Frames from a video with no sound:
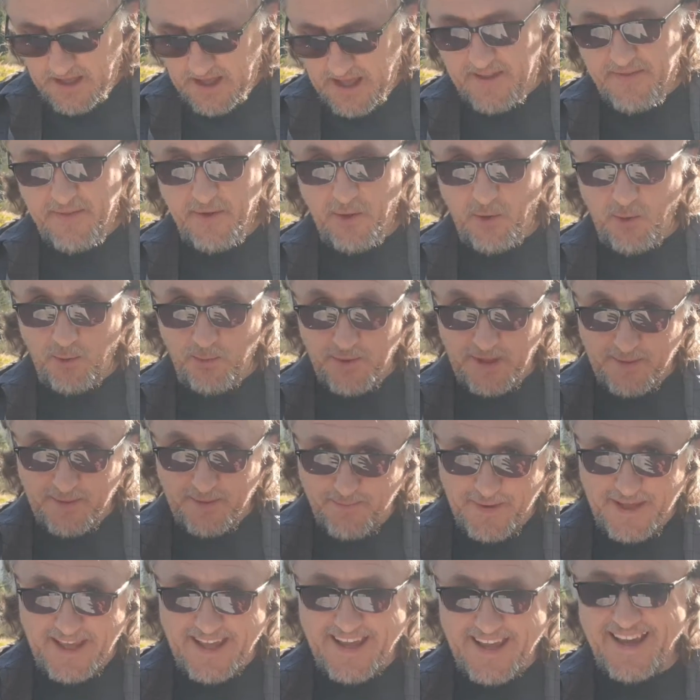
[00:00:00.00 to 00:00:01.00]
and there will be
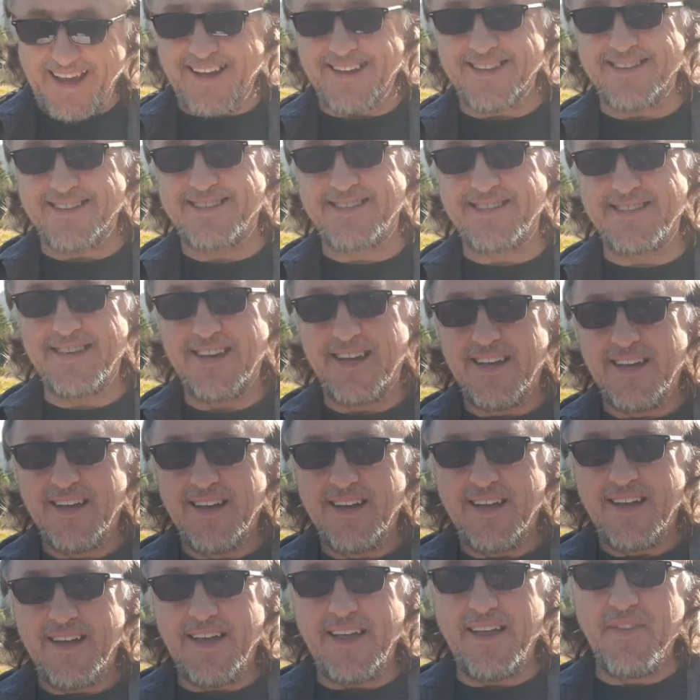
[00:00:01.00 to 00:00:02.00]
peace
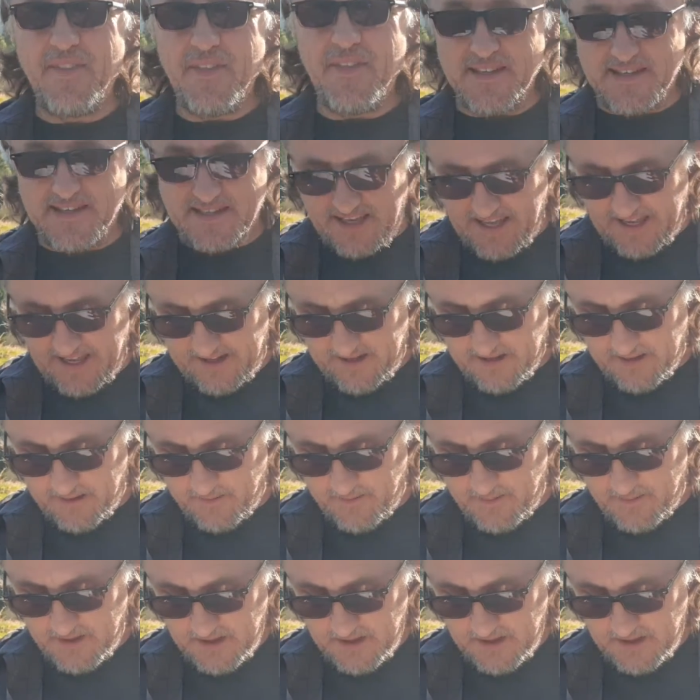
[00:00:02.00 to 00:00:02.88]
in this kingdom.